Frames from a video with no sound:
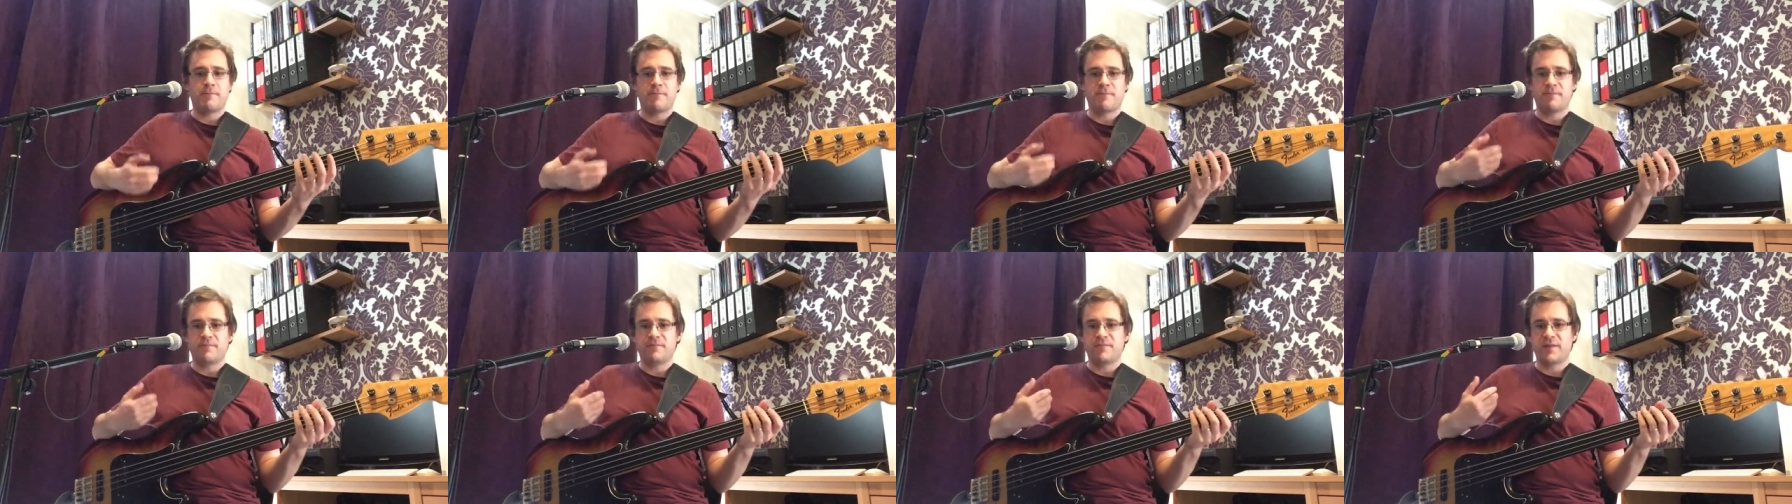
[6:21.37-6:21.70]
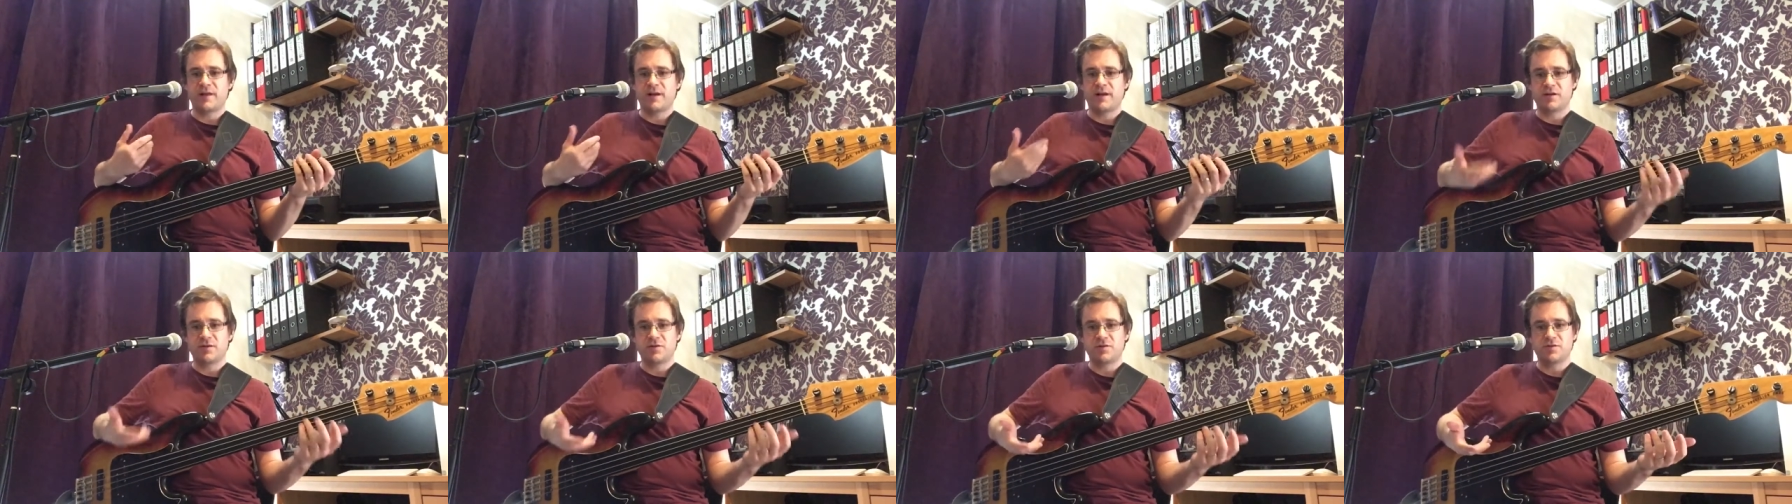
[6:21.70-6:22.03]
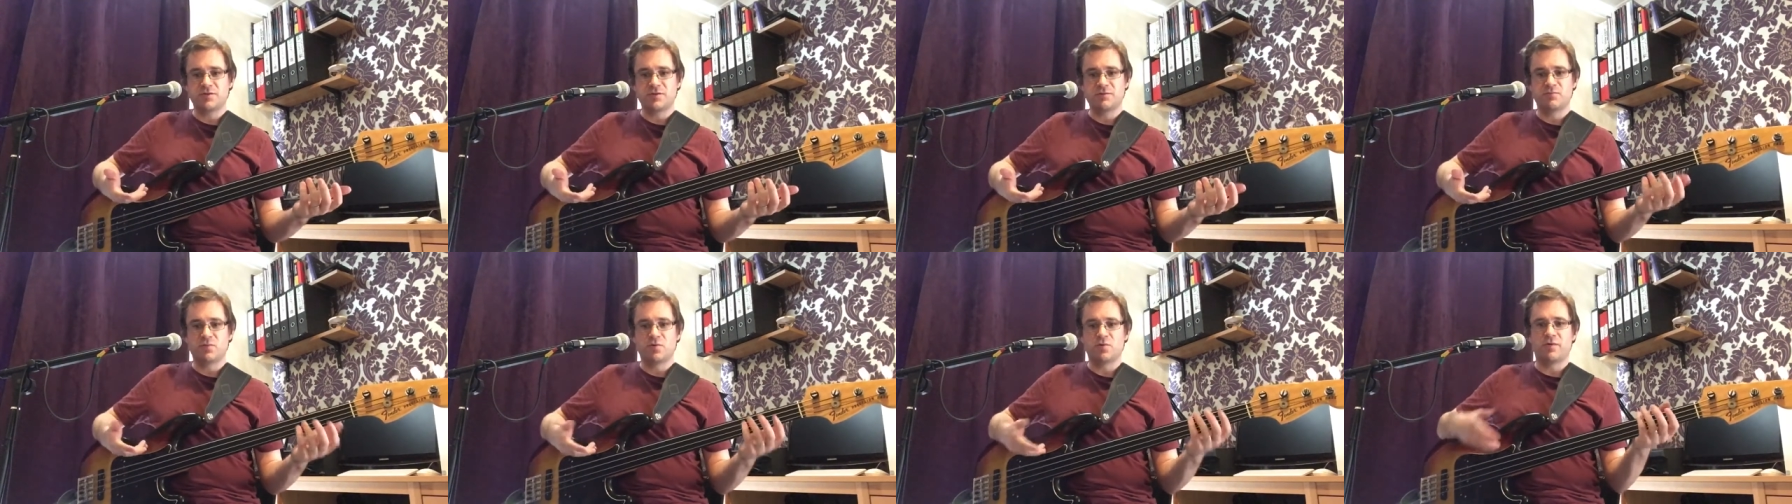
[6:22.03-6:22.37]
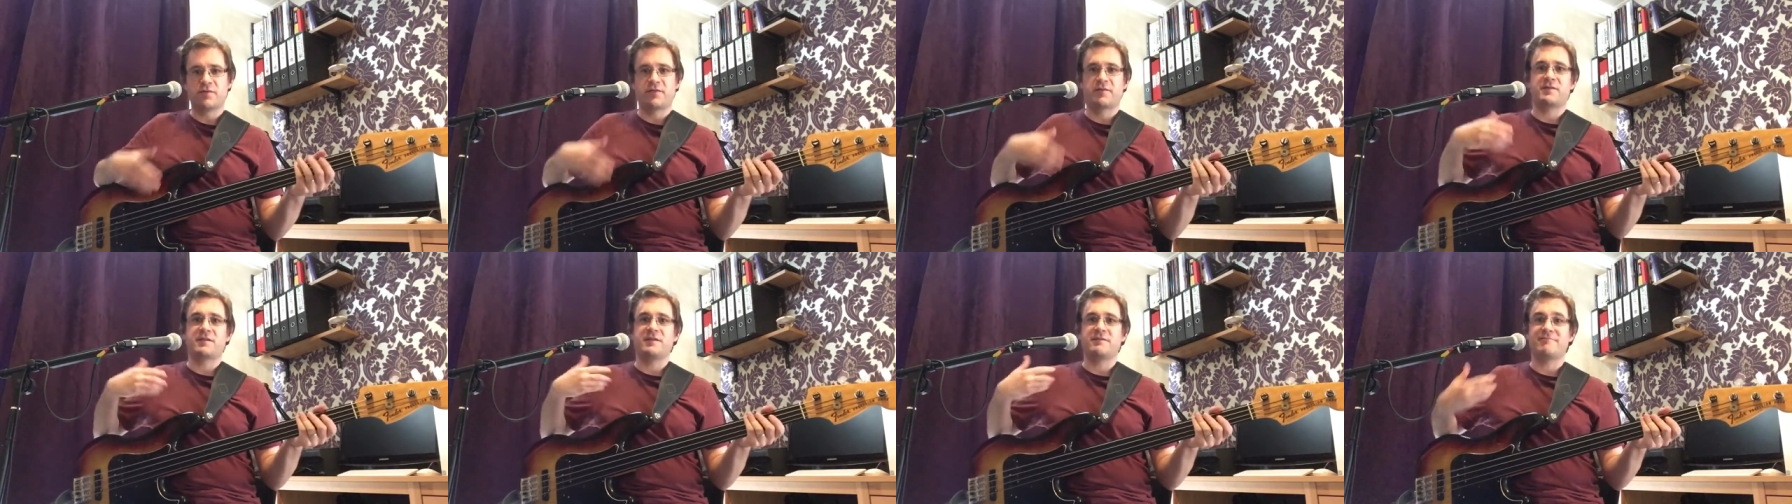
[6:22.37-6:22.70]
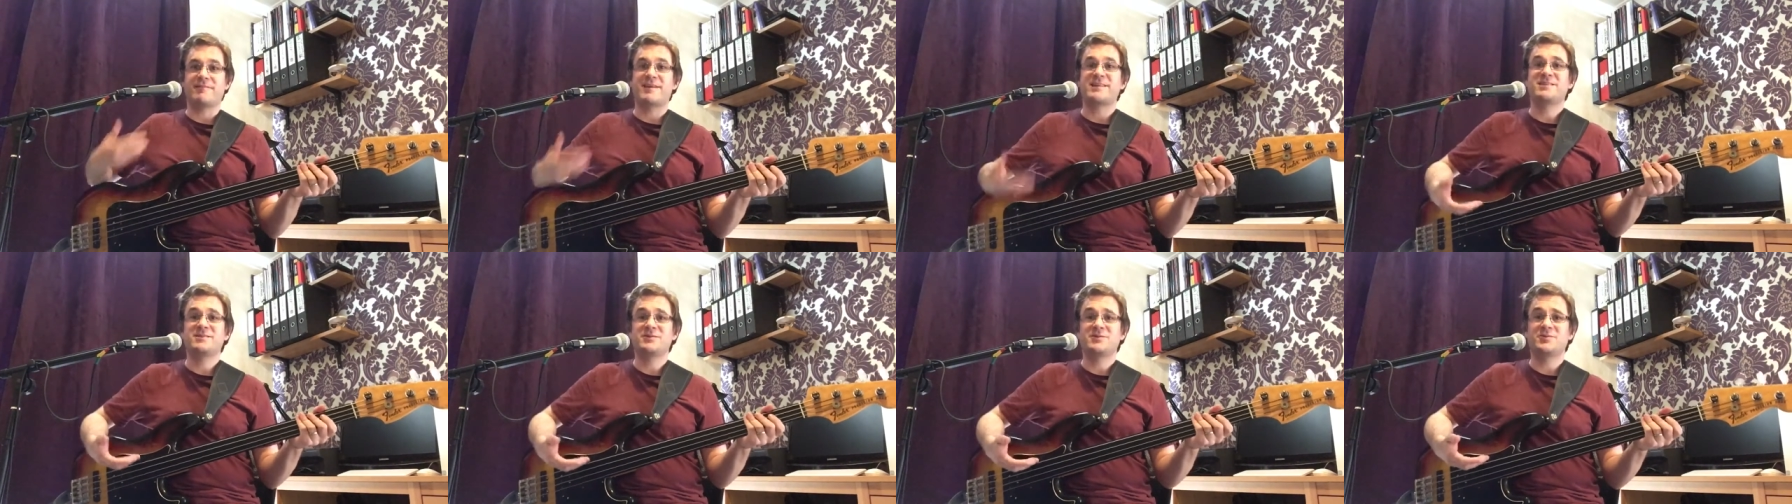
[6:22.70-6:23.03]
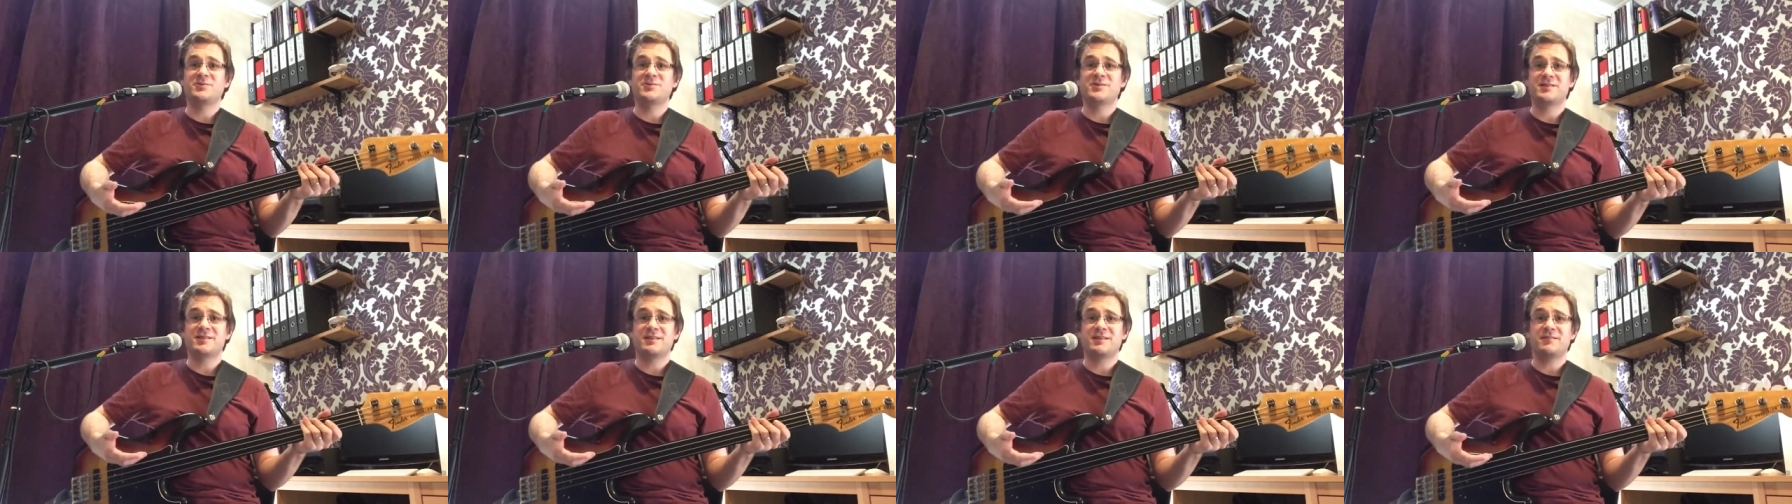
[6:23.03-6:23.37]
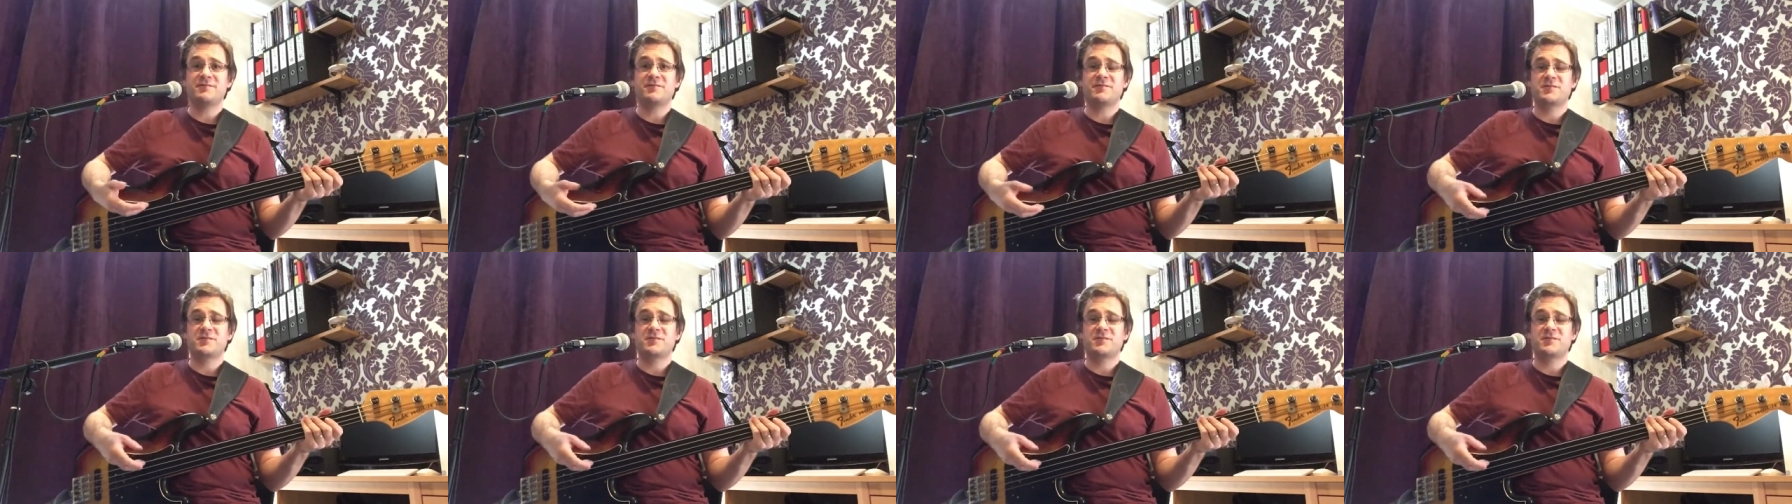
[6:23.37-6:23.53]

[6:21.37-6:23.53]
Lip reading: Then I do some more theoretical stuff,